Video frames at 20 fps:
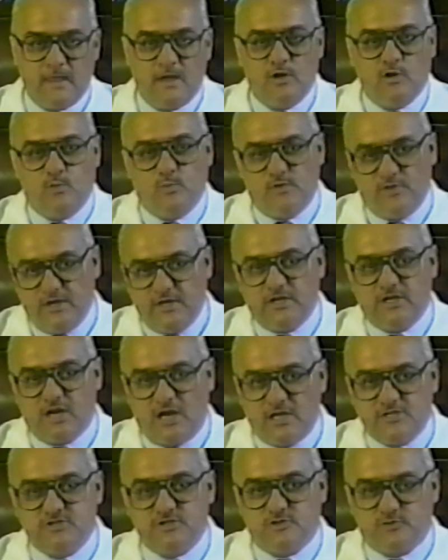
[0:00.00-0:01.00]
within
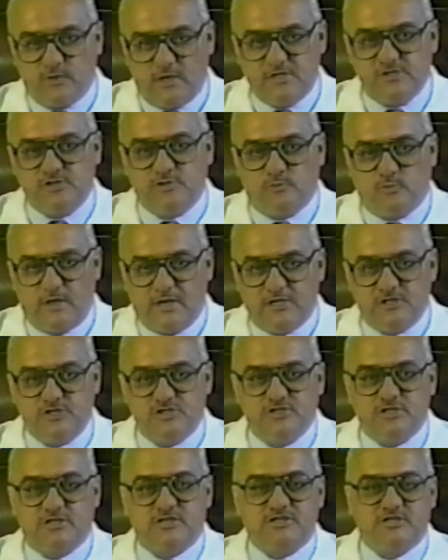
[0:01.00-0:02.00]
concentration
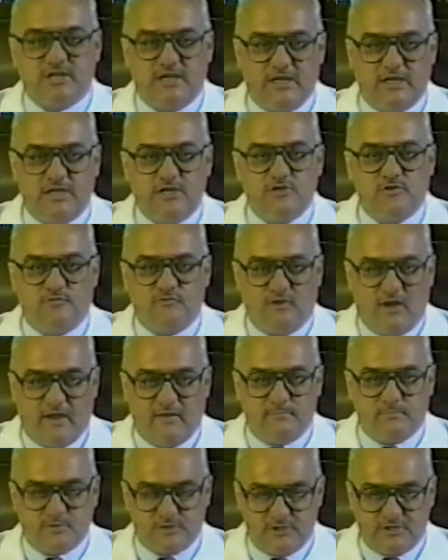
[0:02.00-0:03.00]
ranges extending to
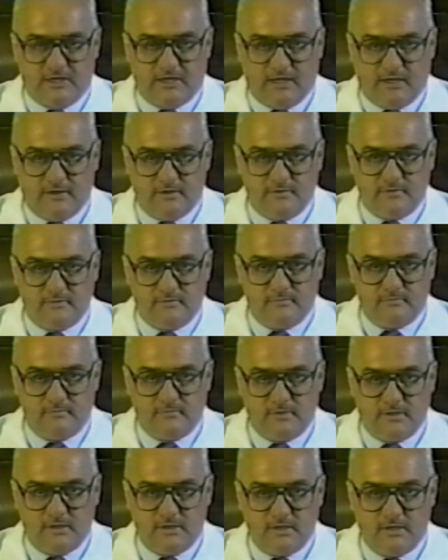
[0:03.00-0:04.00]
5%.
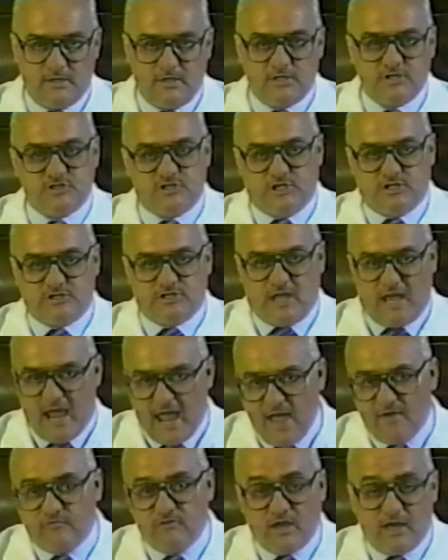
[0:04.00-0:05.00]
Since the
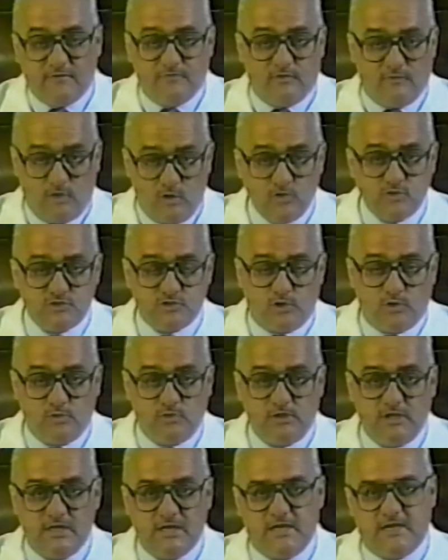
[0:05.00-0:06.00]
half-life of
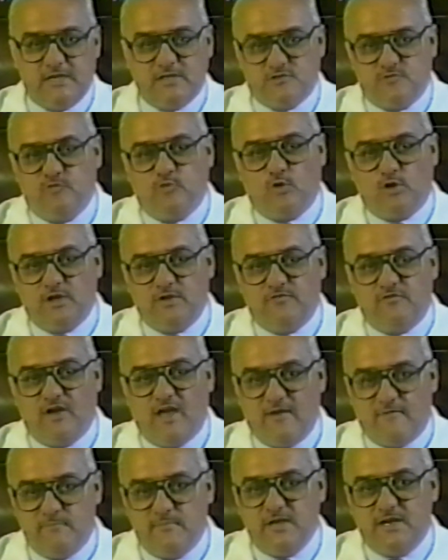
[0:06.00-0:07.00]
ozone is
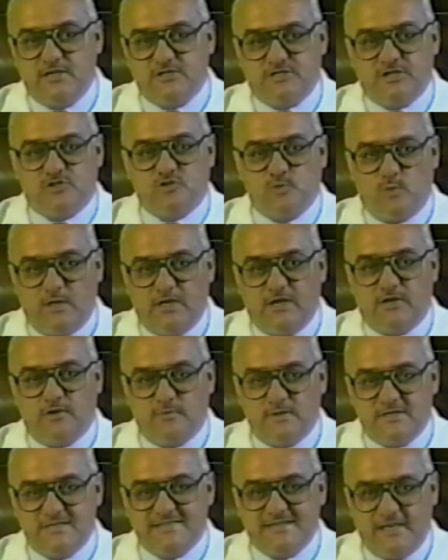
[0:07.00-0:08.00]
45 minutes at 20
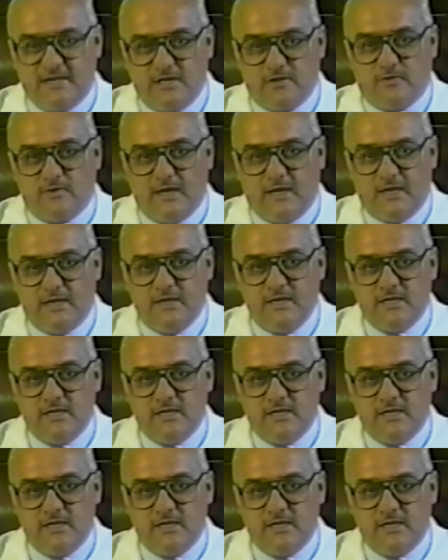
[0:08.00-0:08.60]
degrees centigrade,